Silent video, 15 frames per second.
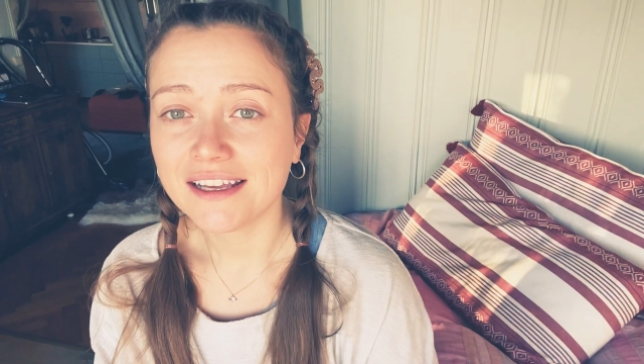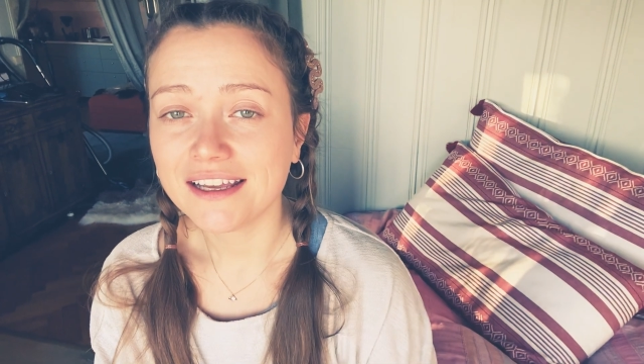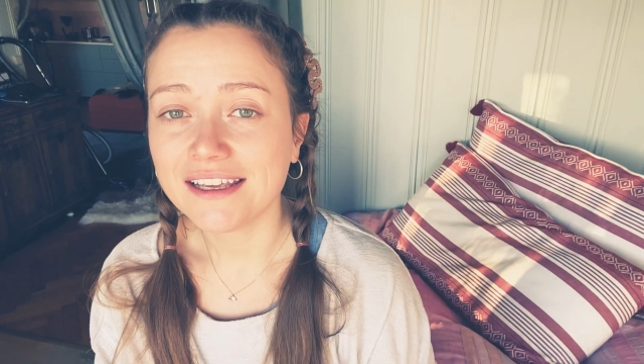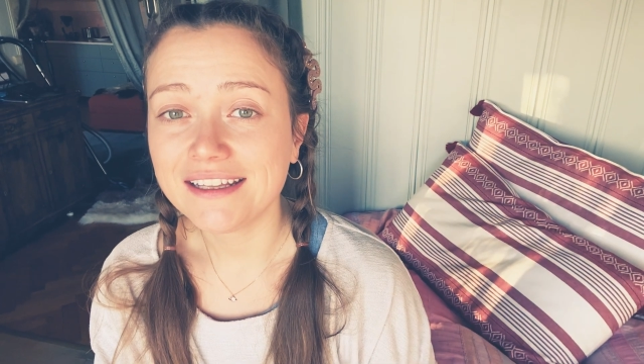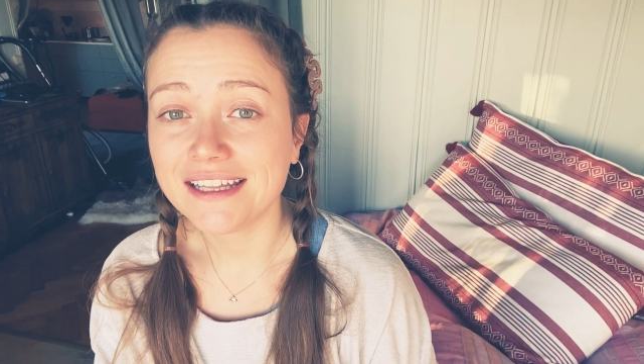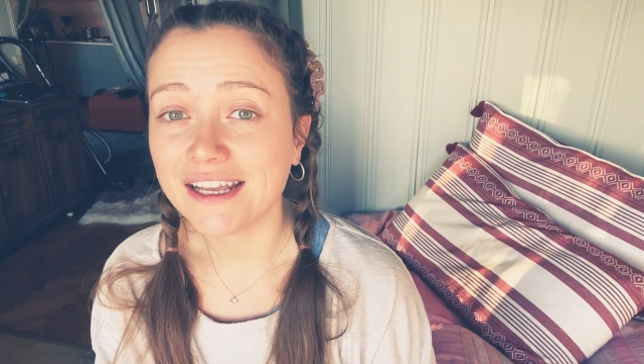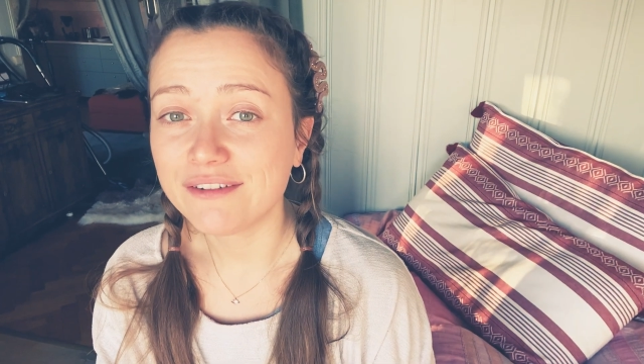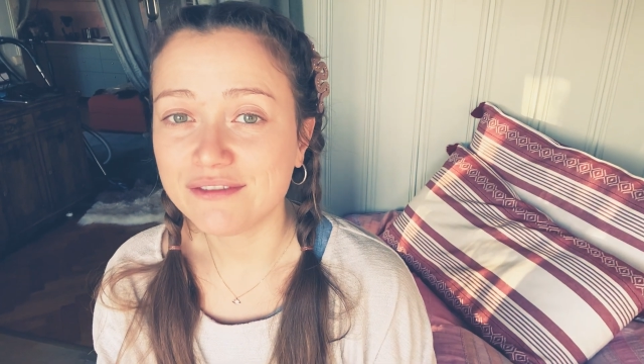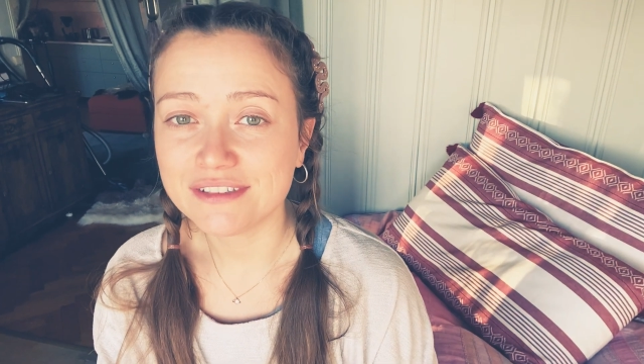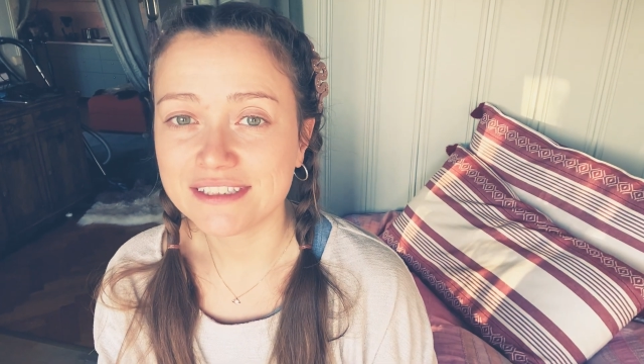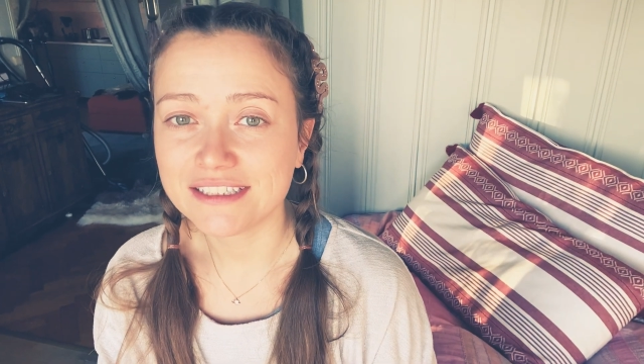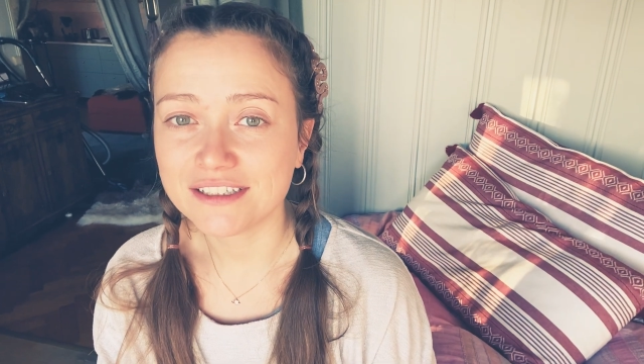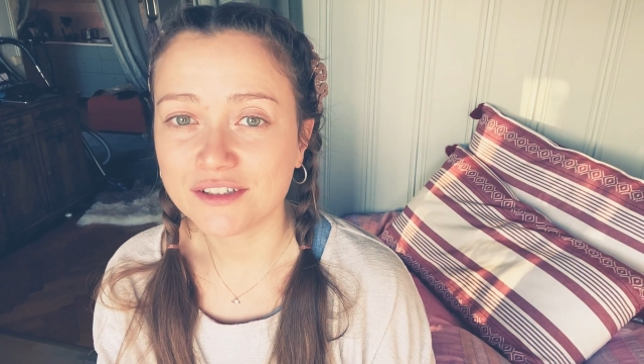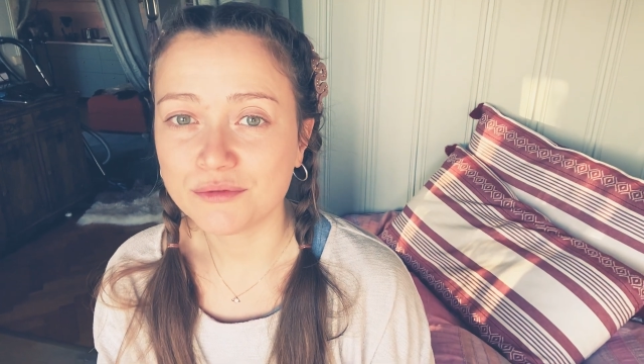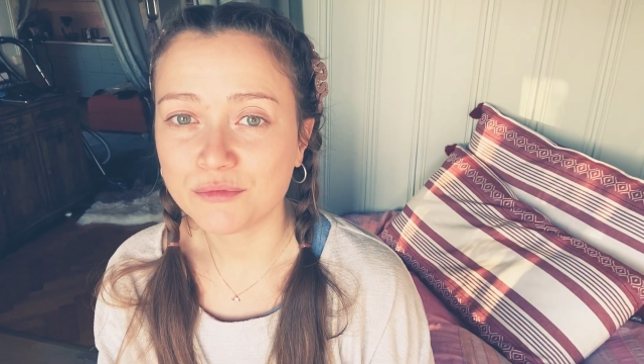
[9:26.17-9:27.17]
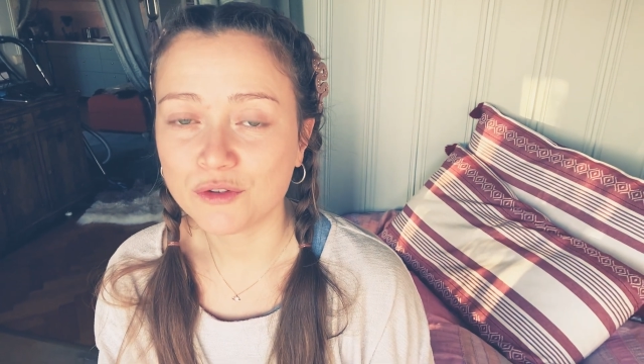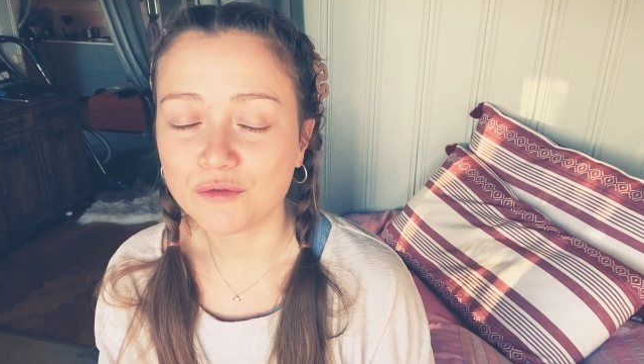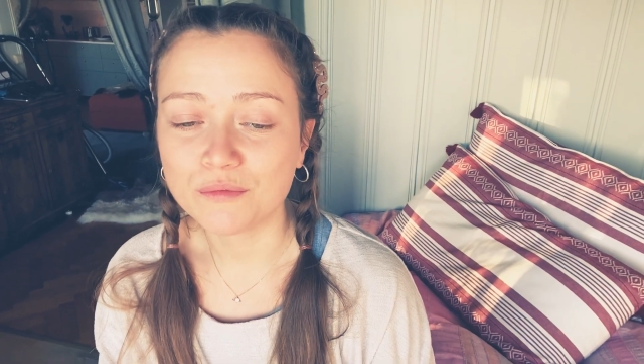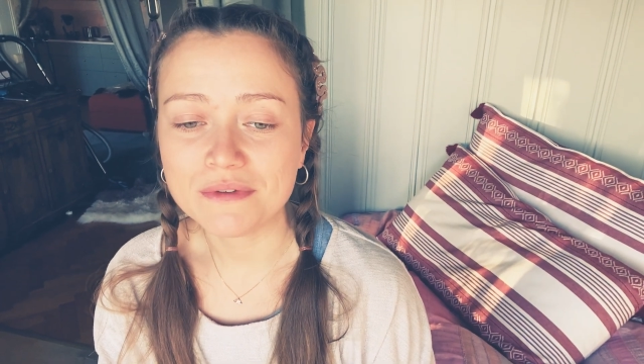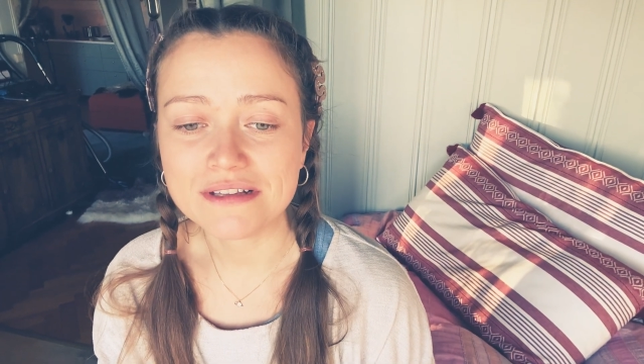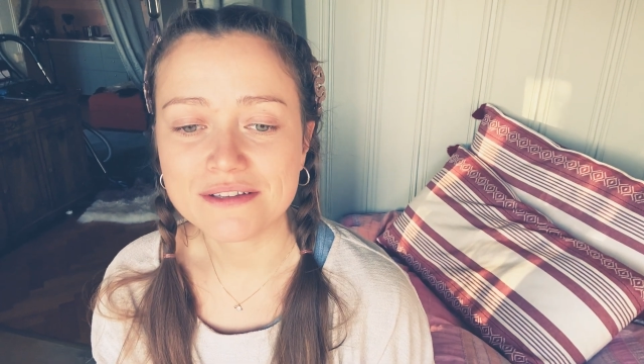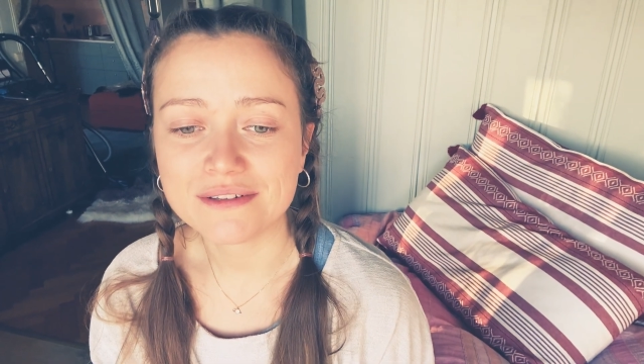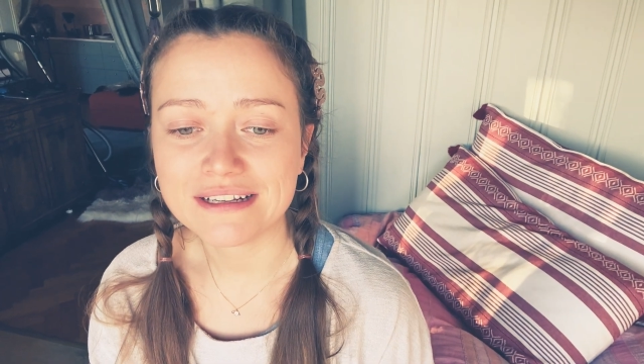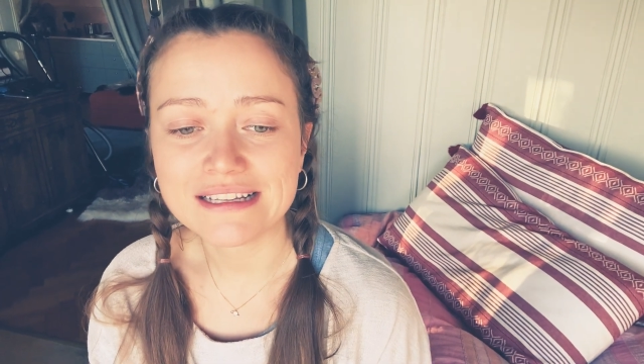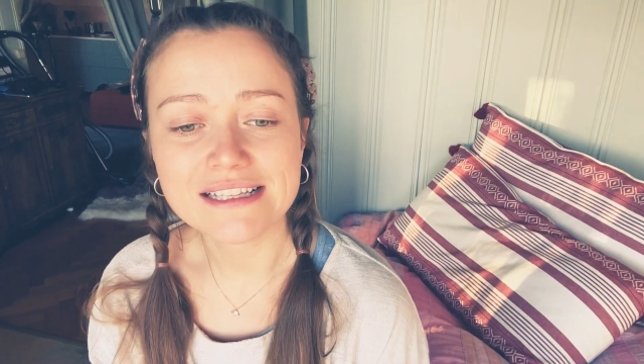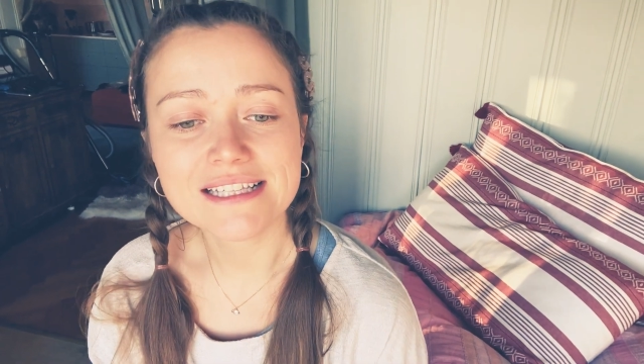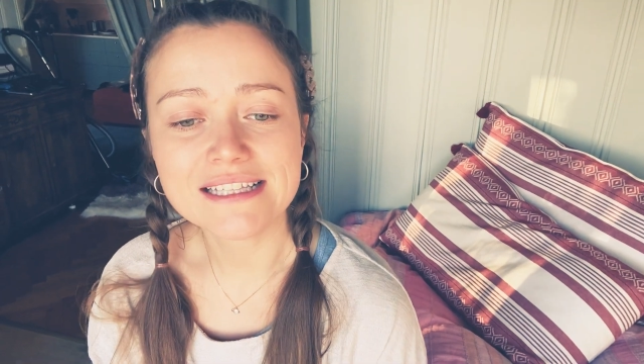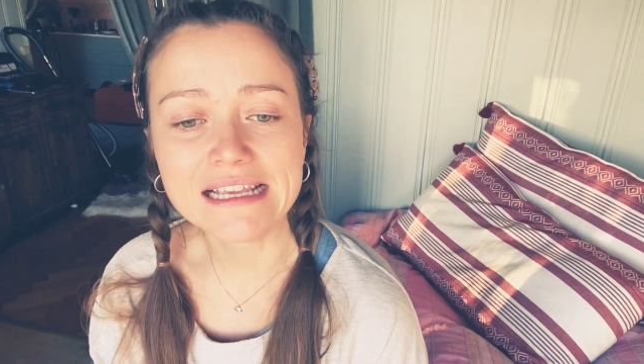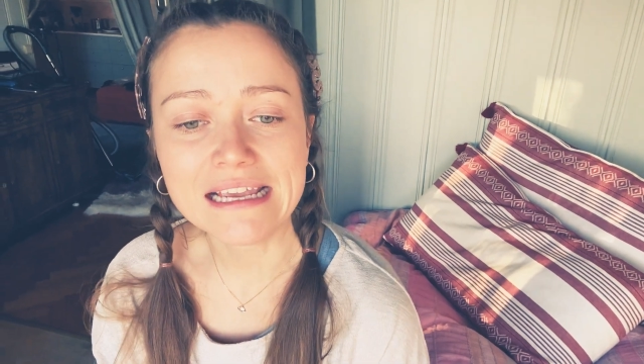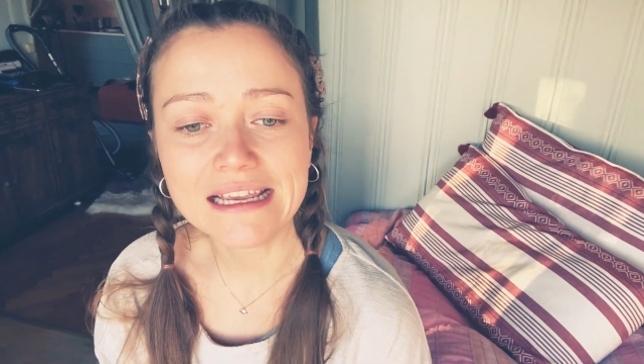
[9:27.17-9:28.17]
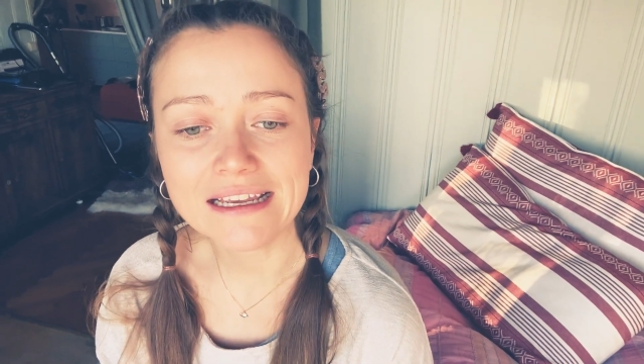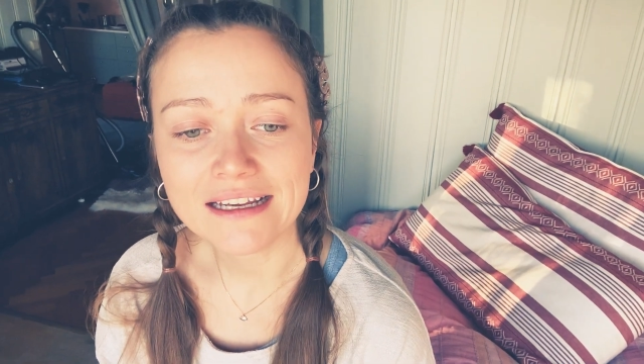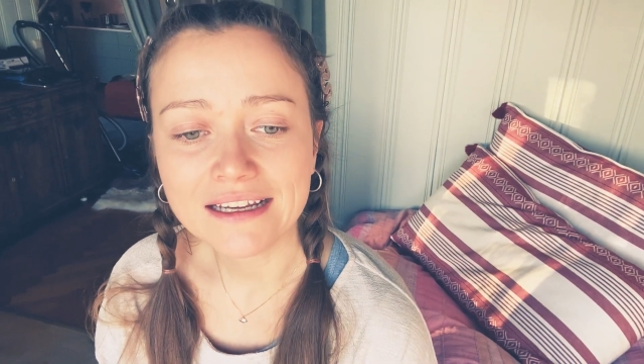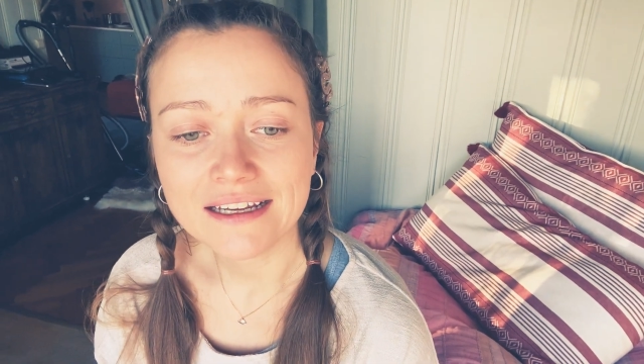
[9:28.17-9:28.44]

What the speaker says: in every single moment. So let's say